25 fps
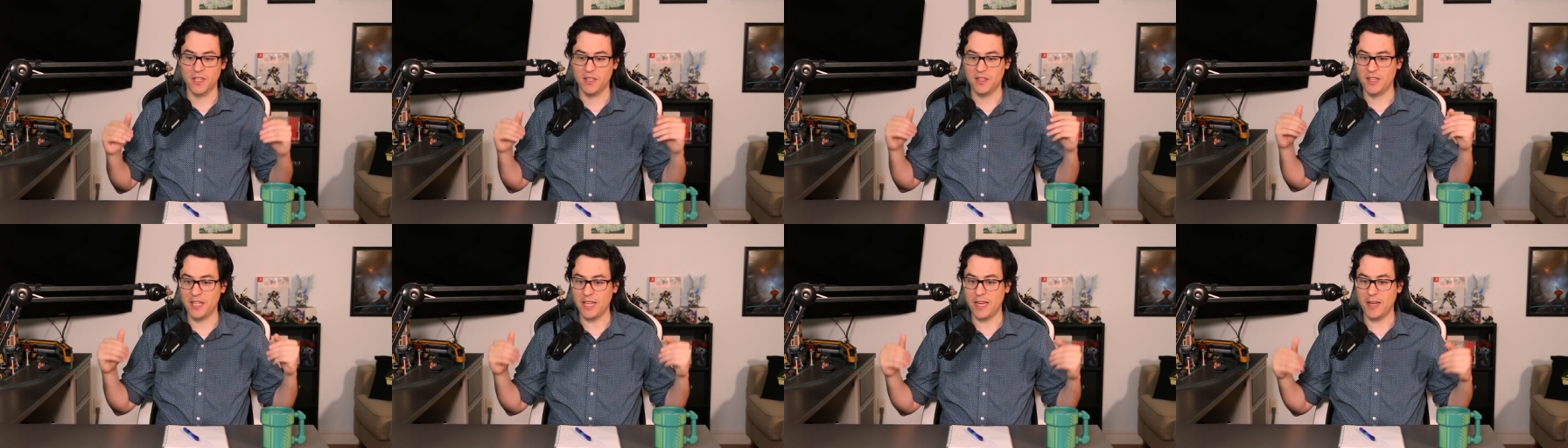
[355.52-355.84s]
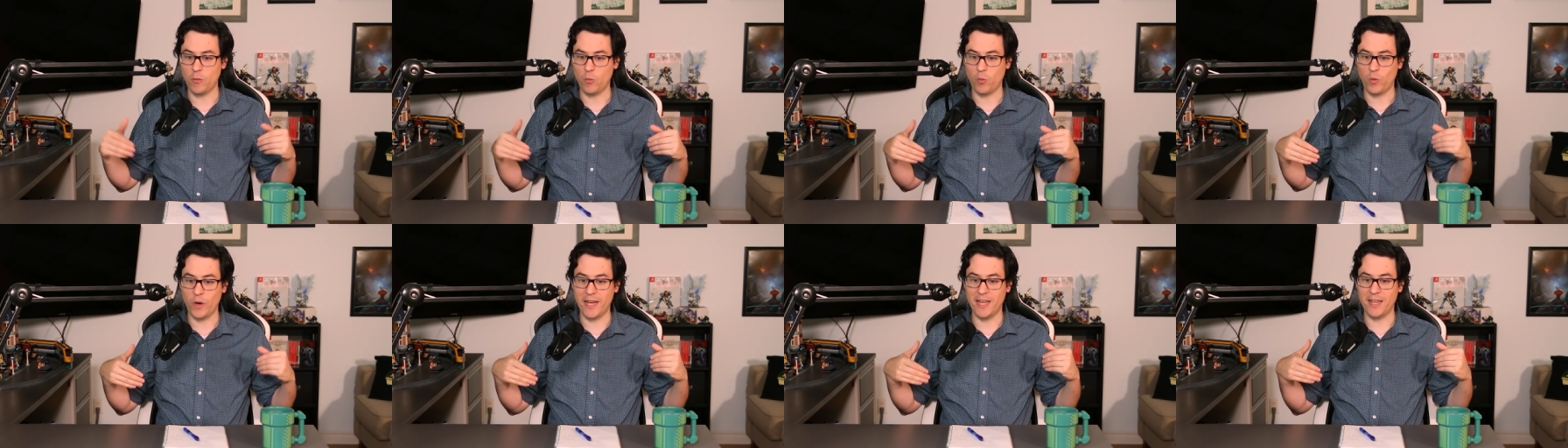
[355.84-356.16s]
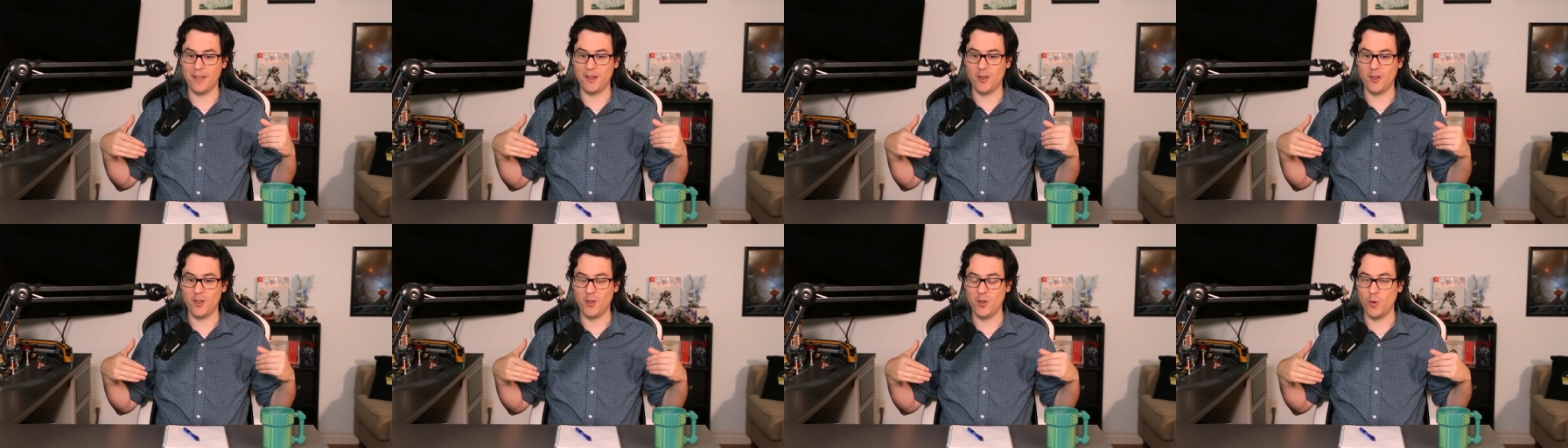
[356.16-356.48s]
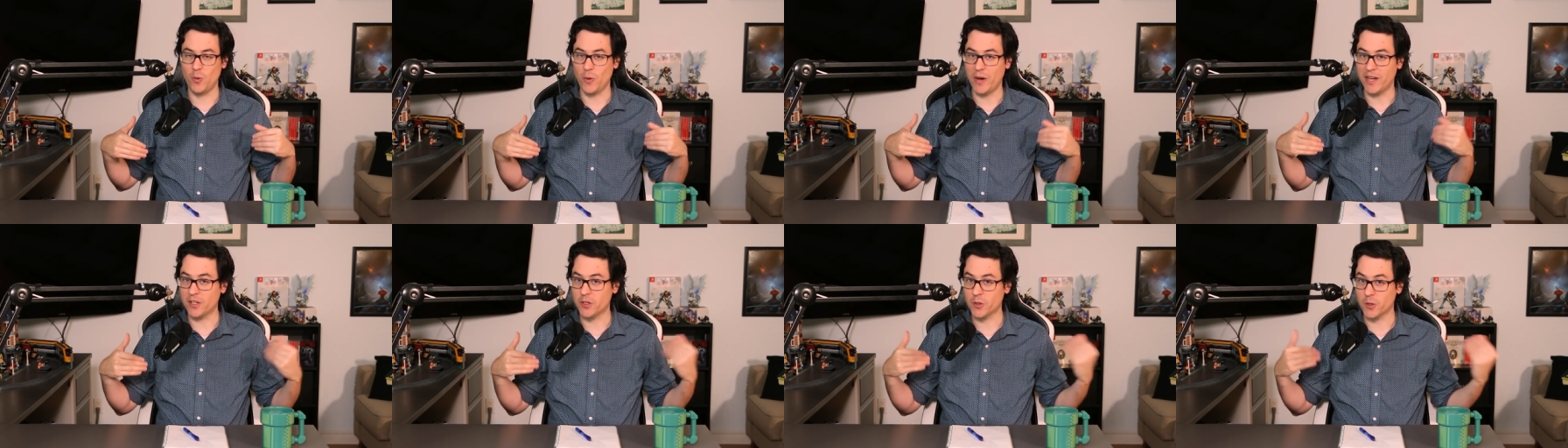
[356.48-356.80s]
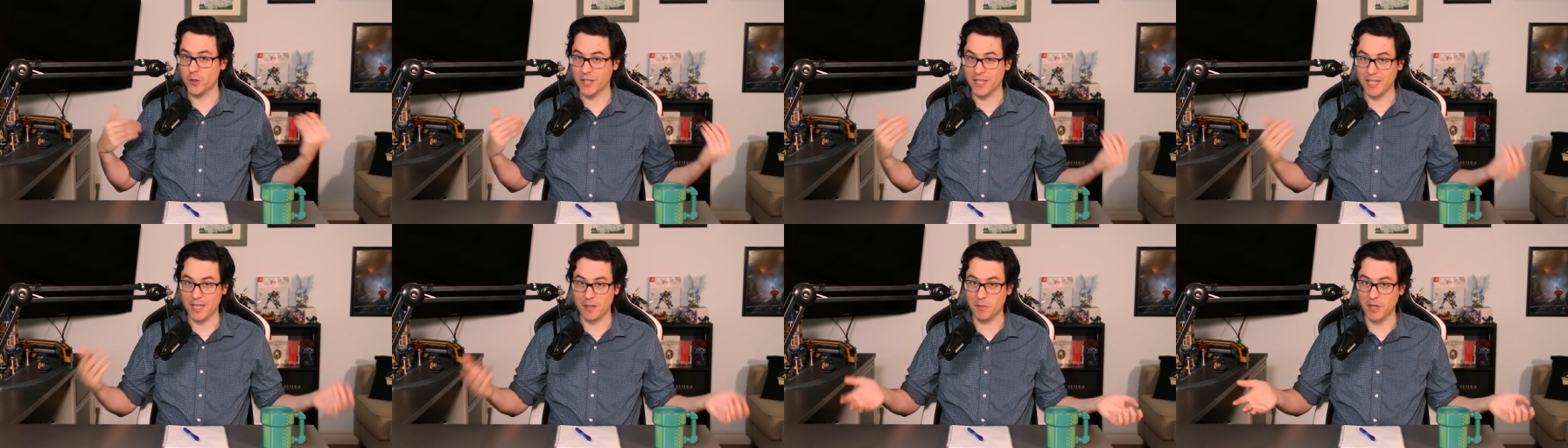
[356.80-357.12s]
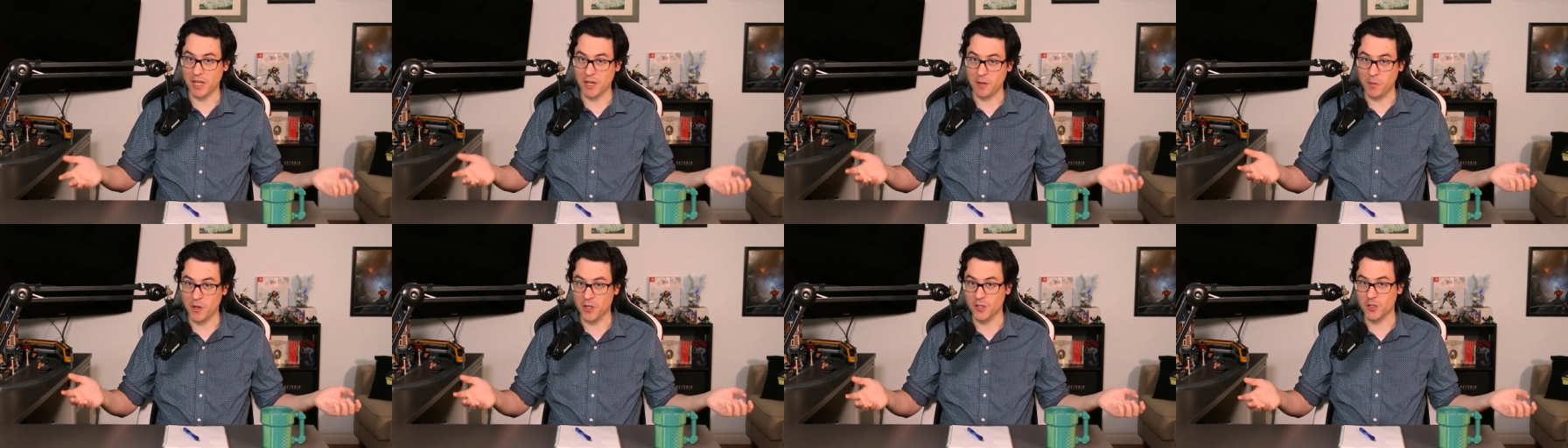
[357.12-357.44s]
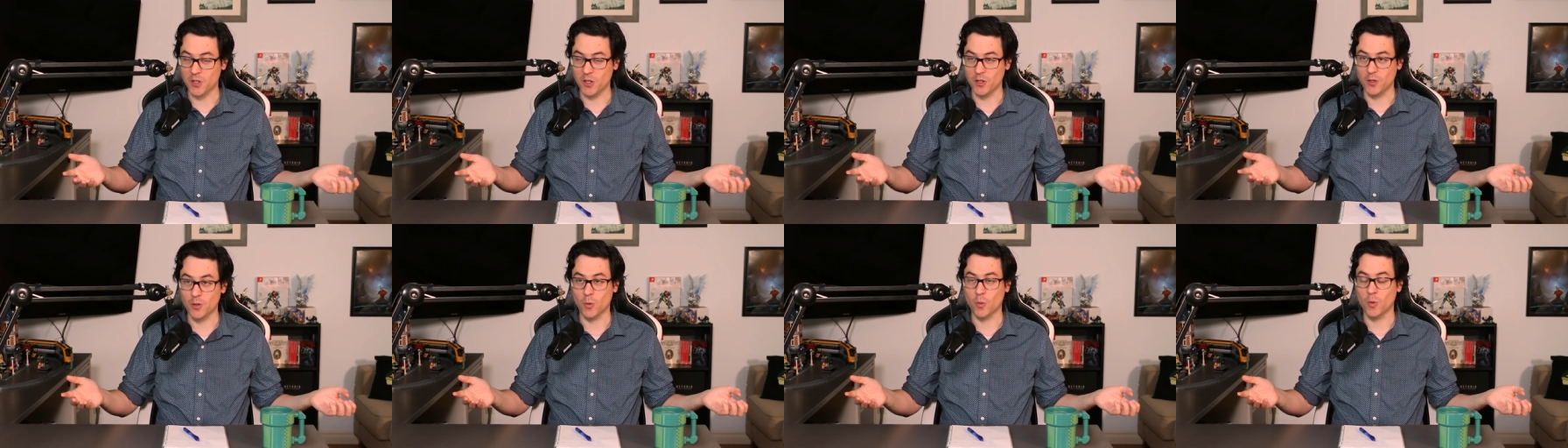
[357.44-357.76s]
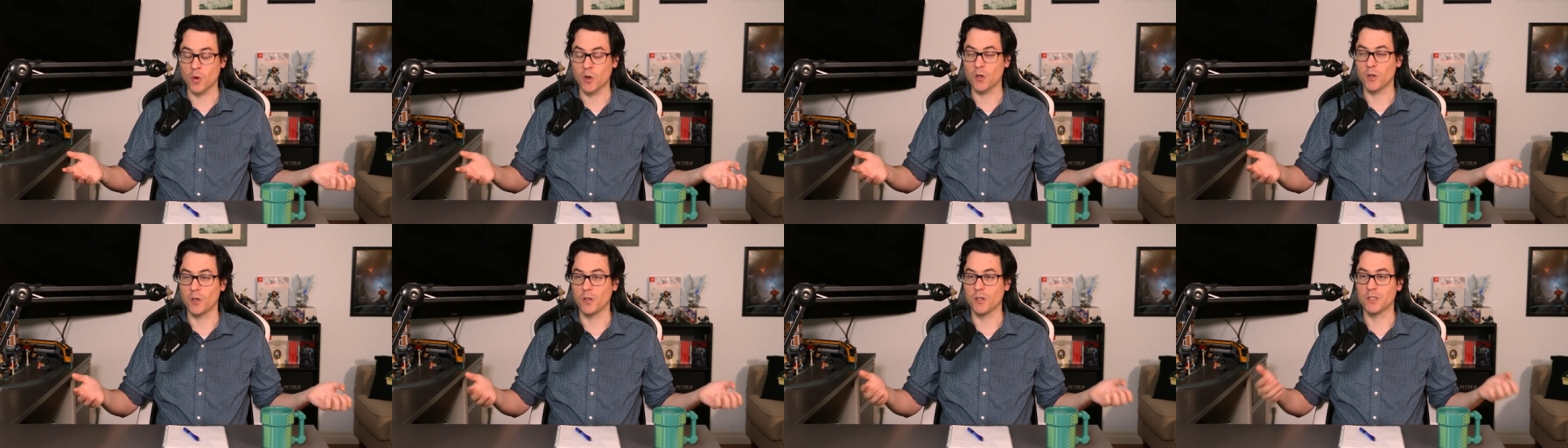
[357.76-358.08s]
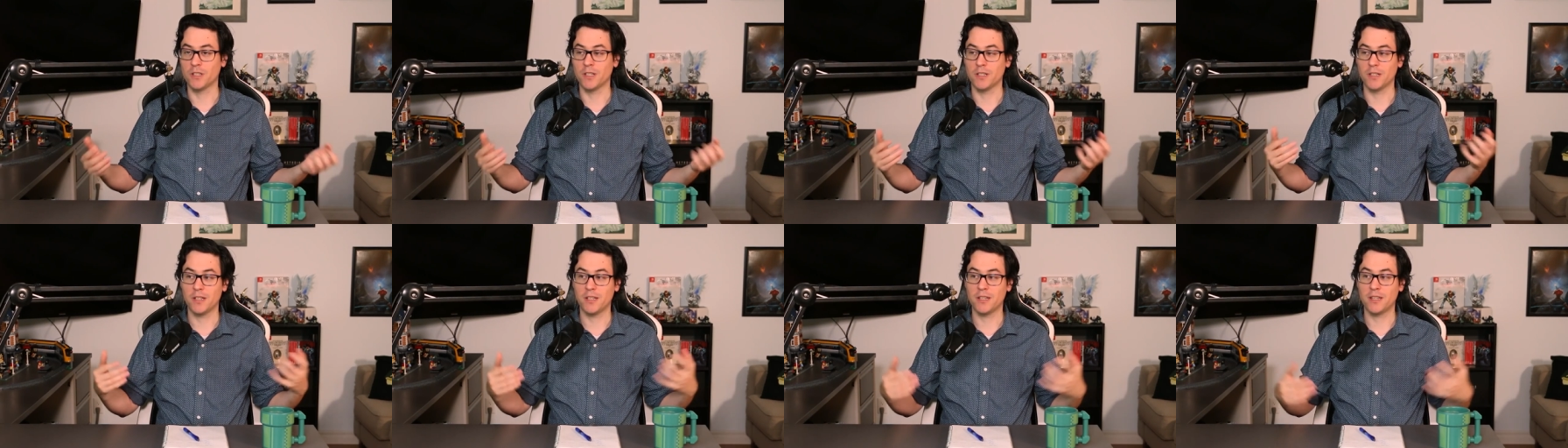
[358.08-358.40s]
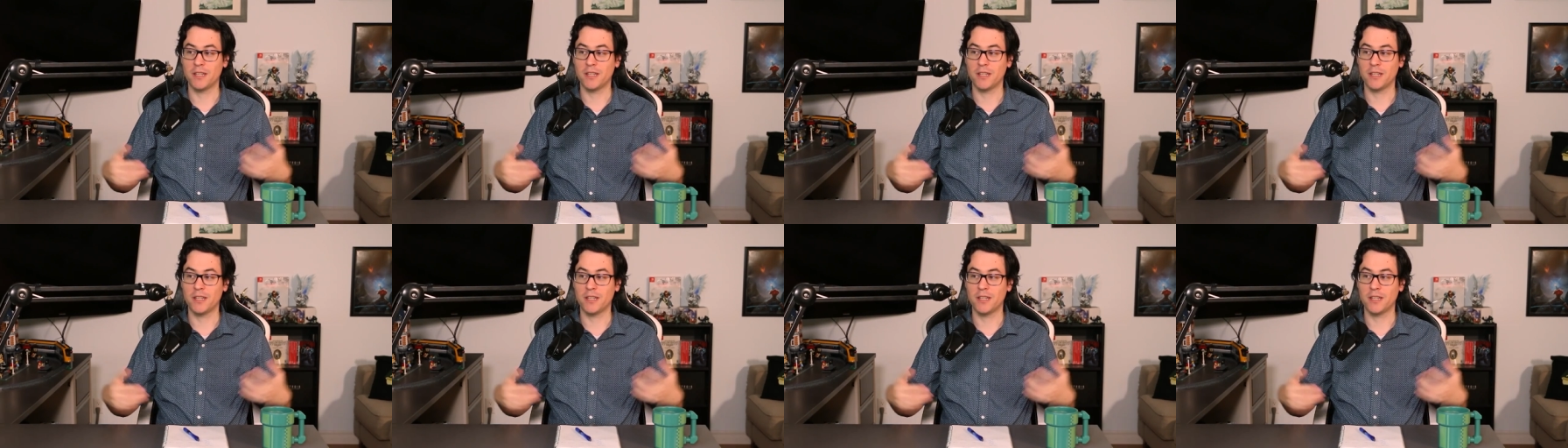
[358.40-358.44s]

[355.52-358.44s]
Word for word: that when you enter a game like Monster Hunter World,